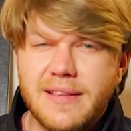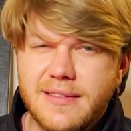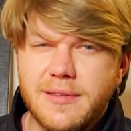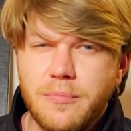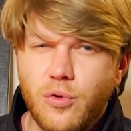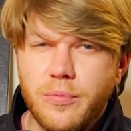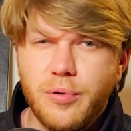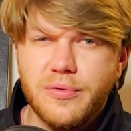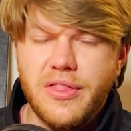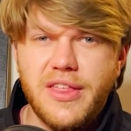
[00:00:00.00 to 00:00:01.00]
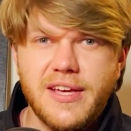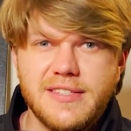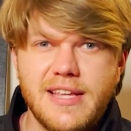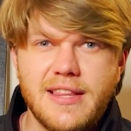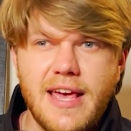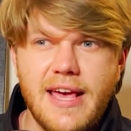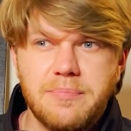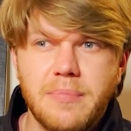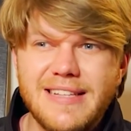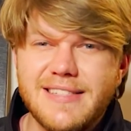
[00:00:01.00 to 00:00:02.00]
But the more important thing is that it
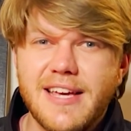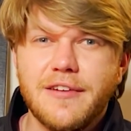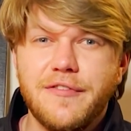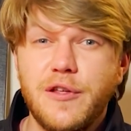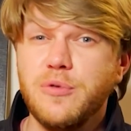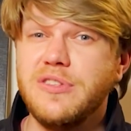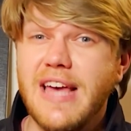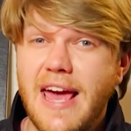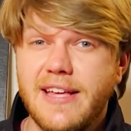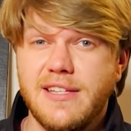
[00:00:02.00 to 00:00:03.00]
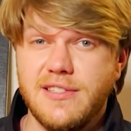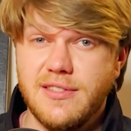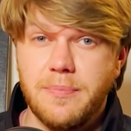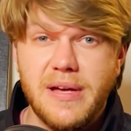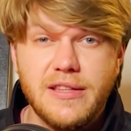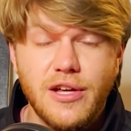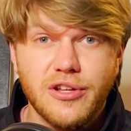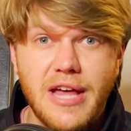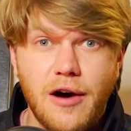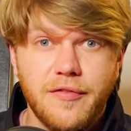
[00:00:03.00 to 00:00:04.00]
might take a few days, depending
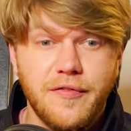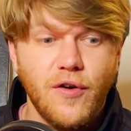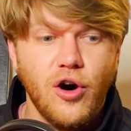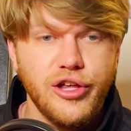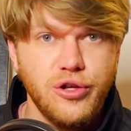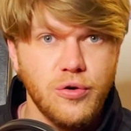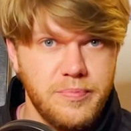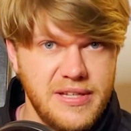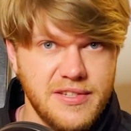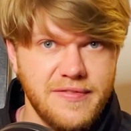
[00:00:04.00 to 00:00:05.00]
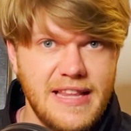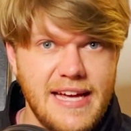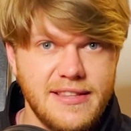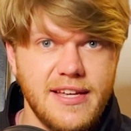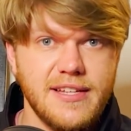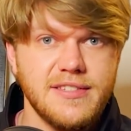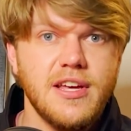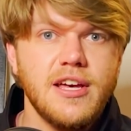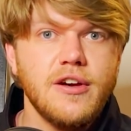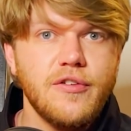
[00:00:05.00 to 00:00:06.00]
on how far your piece of land is,
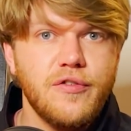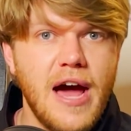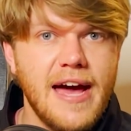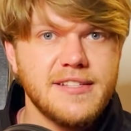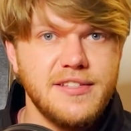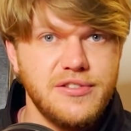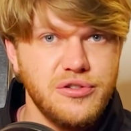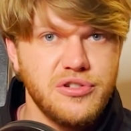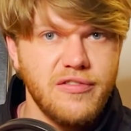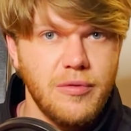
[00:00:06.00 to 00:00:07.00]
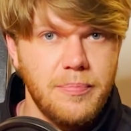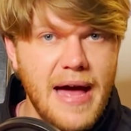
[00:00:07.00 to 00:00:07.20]
for Axies to travel